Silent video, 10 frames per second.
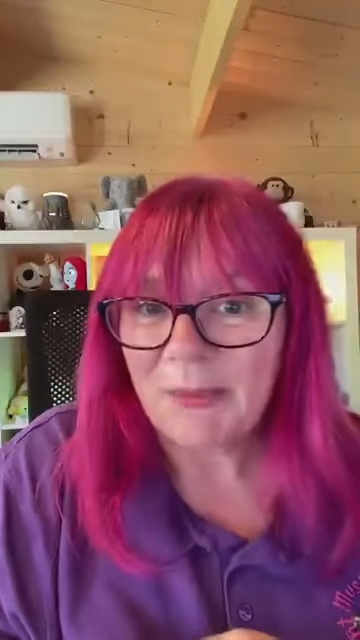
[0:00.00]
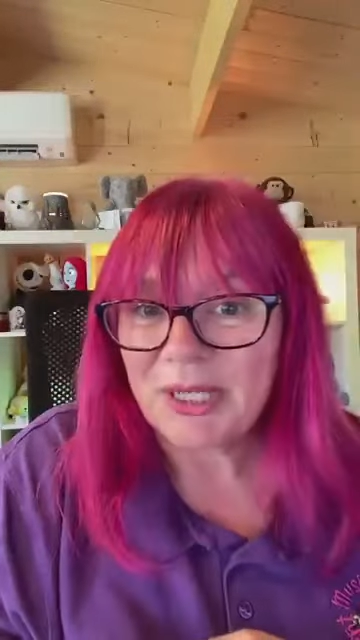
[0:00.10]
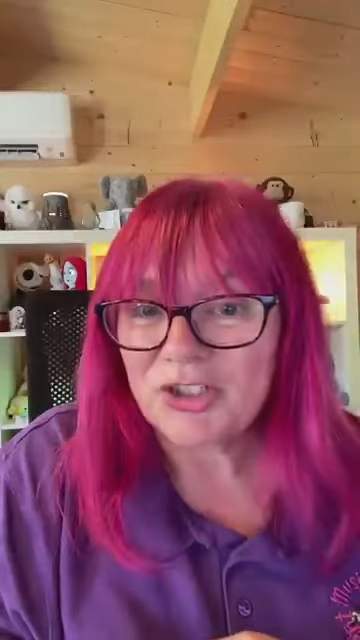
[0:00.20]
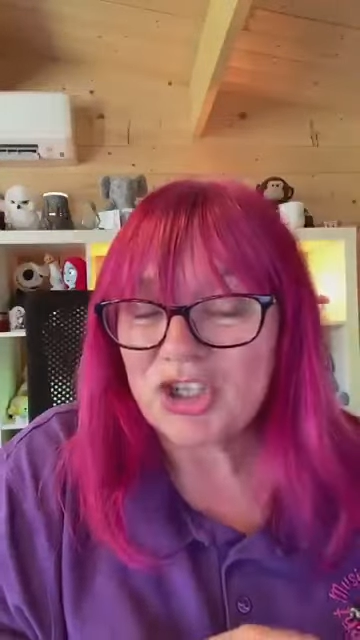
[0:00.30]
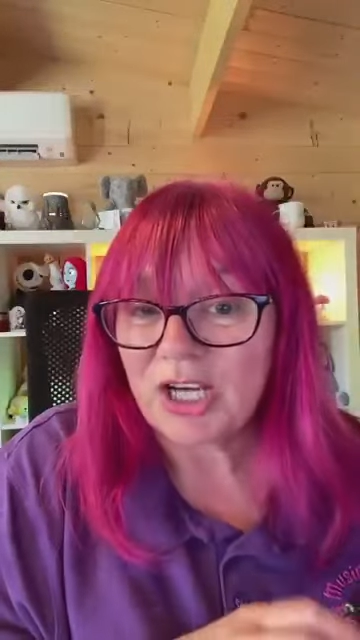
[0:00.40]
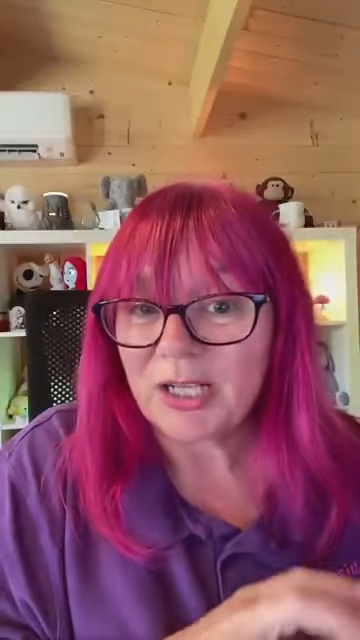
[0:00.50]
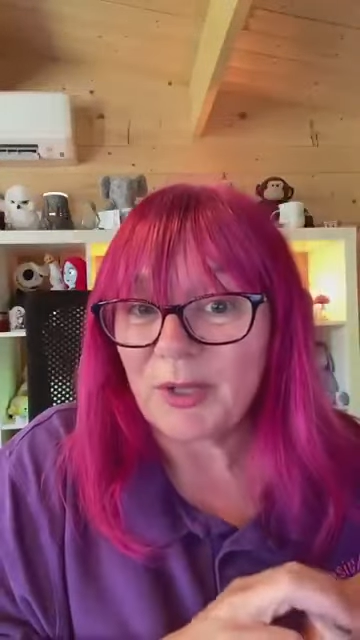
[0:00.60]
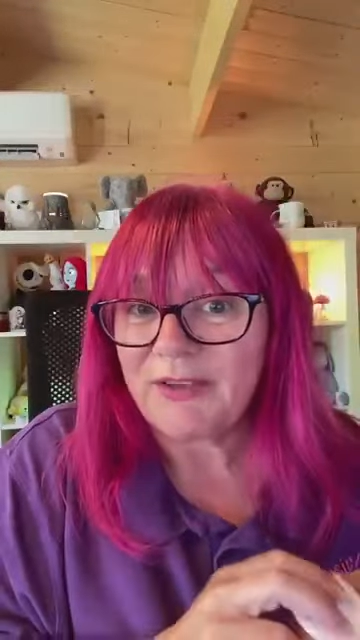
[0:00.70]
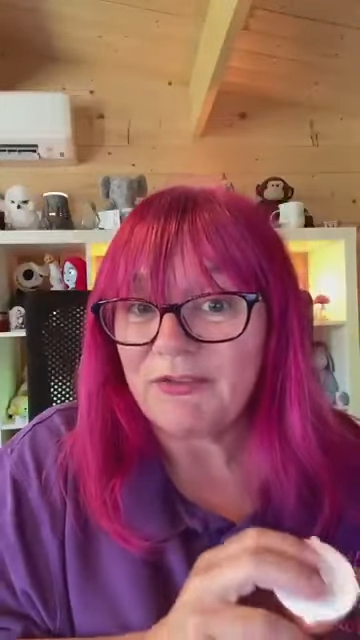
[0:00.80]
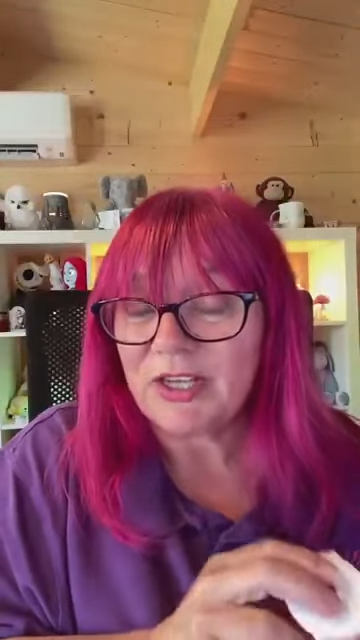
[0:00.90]
I'm going to juggle
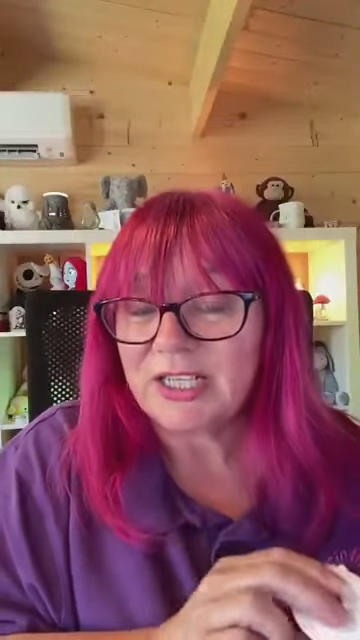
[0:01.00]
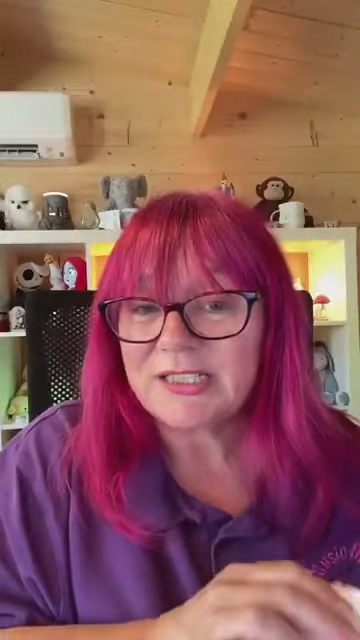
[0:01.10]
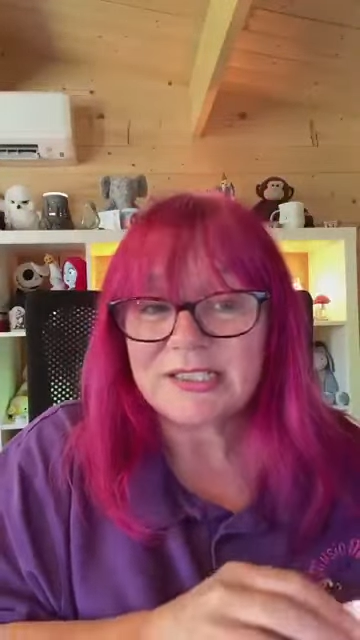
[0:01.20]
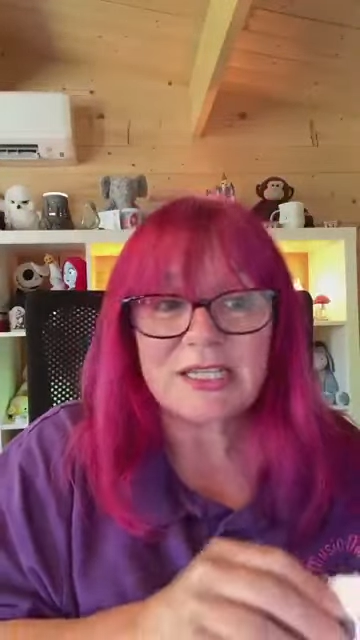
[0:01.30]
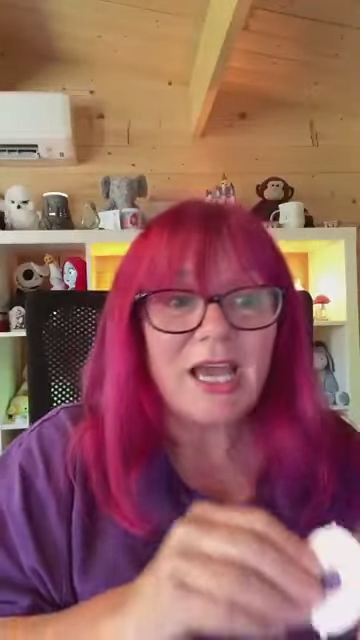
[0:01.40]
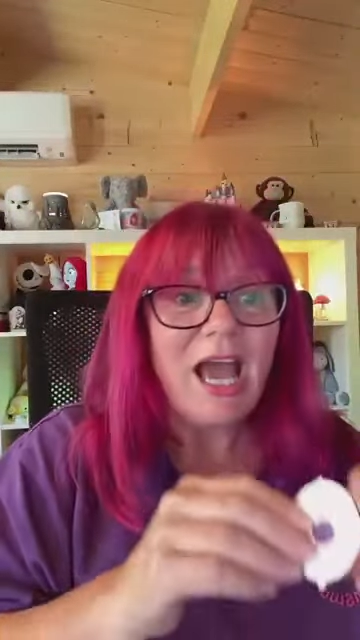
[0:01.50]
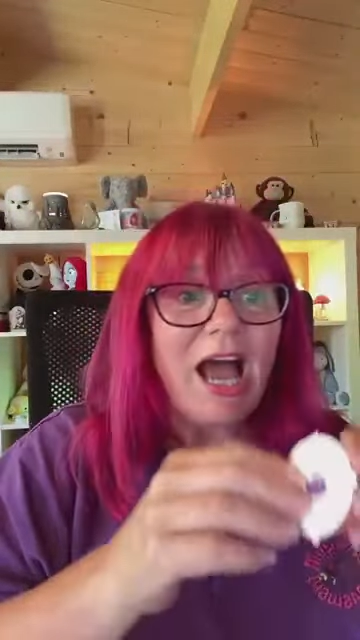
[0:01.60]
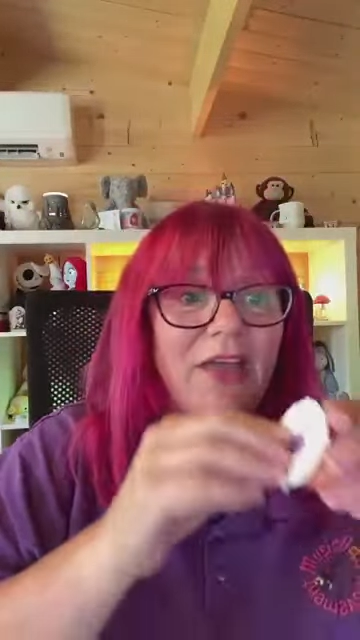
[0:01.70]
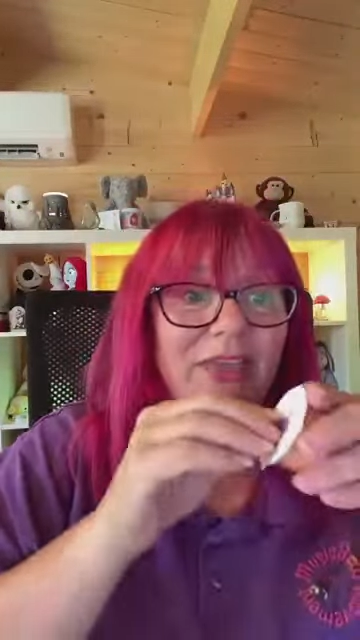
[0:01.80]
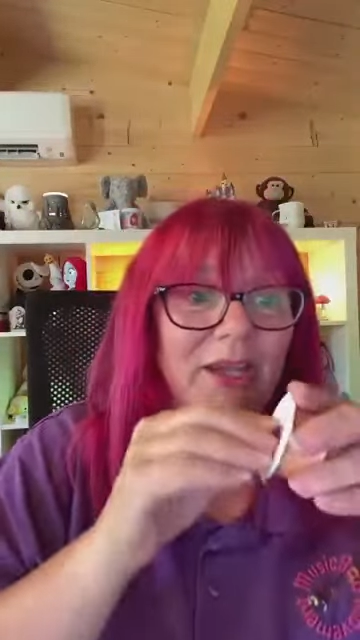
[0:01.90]
it first
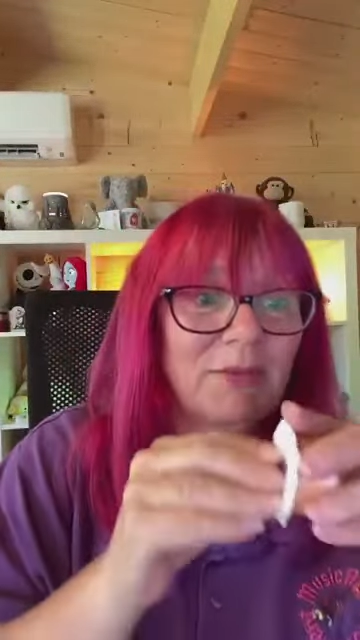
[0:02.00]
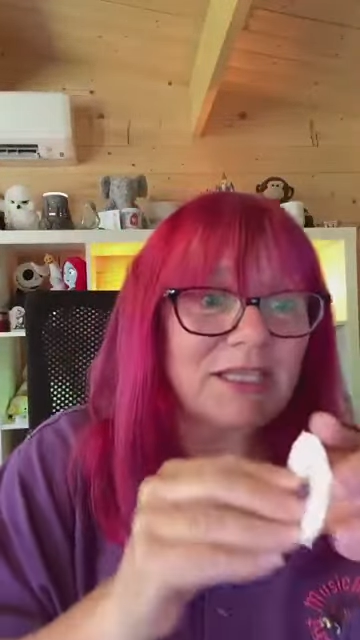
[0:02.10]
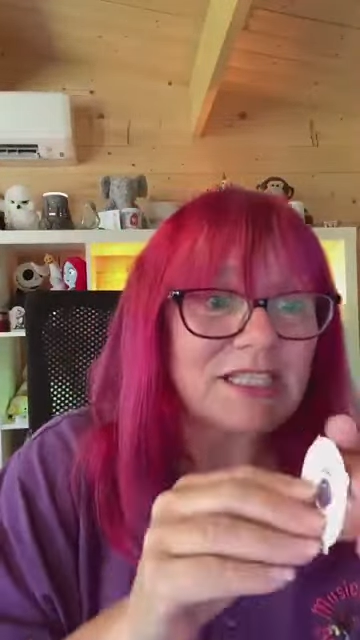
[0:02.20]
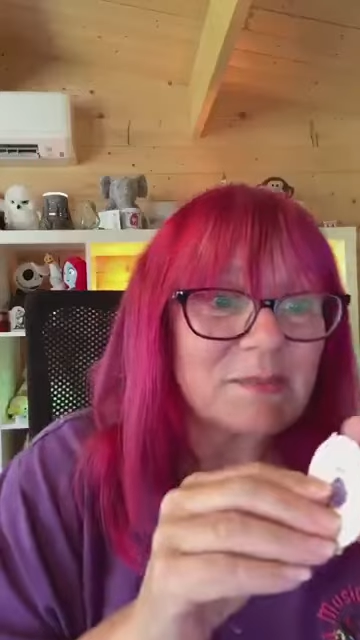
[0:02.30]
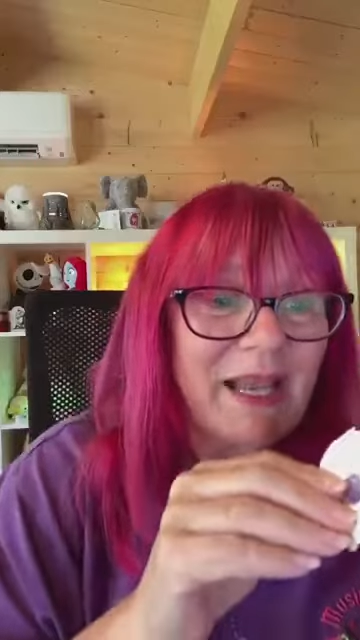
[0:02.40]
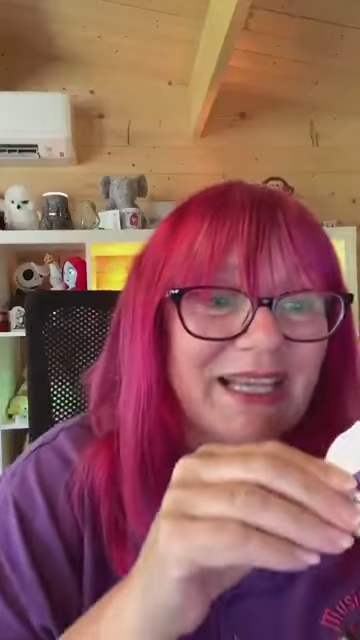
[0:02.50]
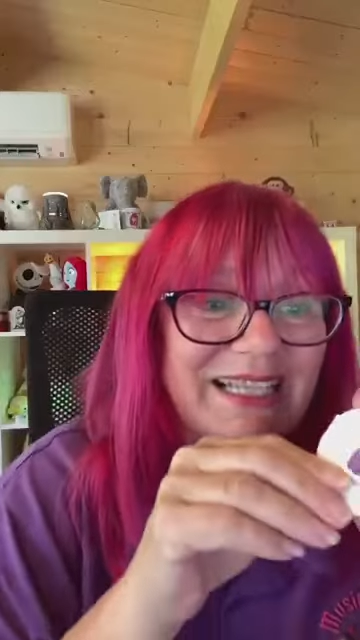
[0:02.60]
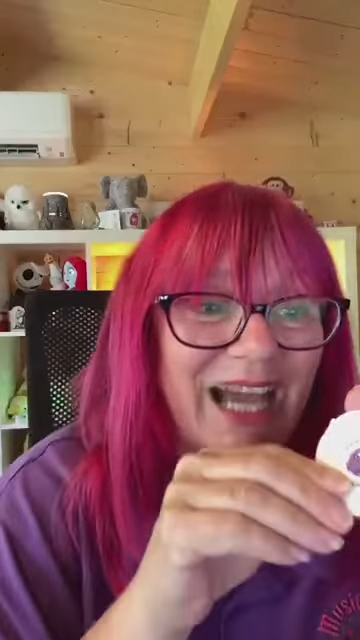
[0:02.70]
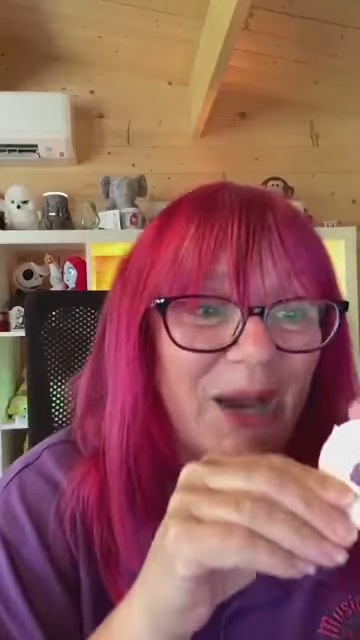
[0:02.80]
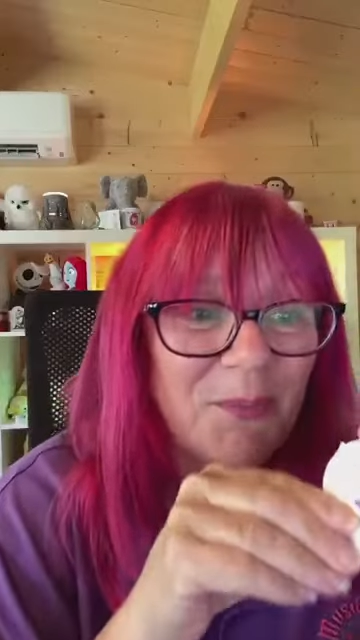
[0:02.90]
and then I'm going to smell
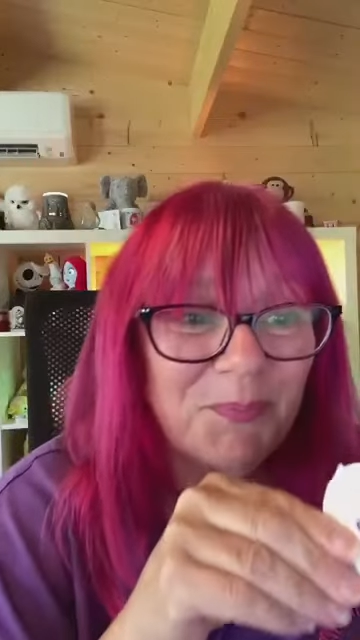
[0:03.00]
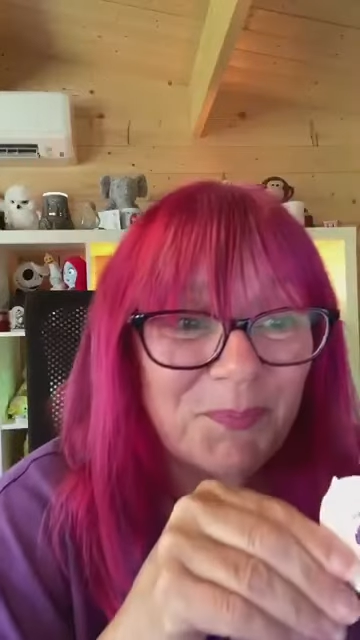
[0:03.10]
it. Now,